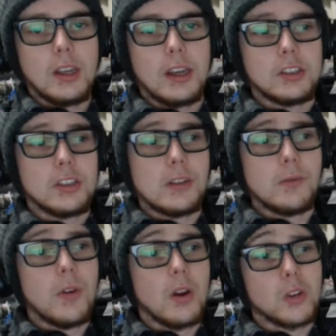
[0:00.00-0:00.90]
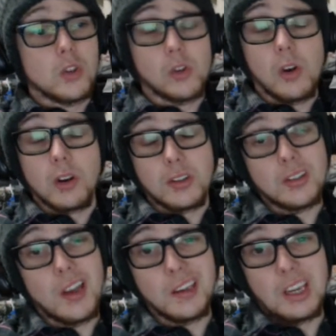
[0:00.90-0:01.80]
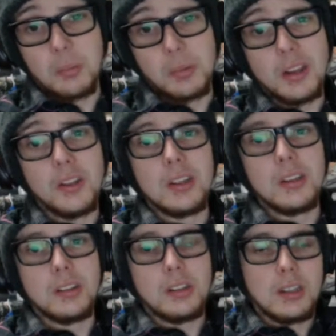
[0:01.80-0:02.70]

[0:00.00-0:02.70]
she had very strong psychic abilities.